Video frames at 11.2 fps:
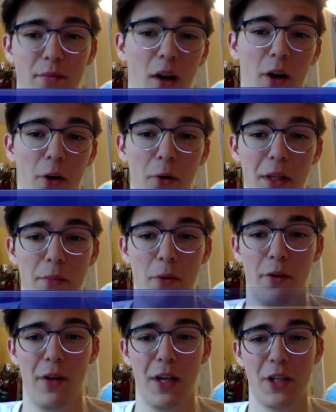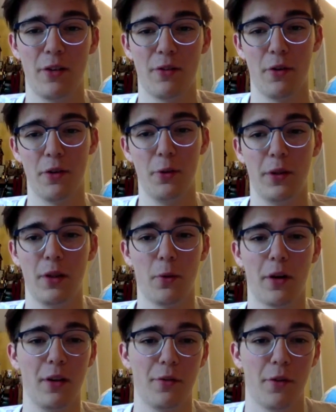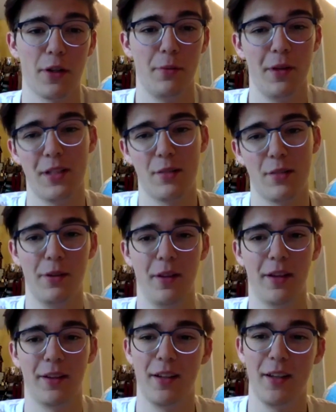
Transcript: our only motivation for doing the work in the first place has been like,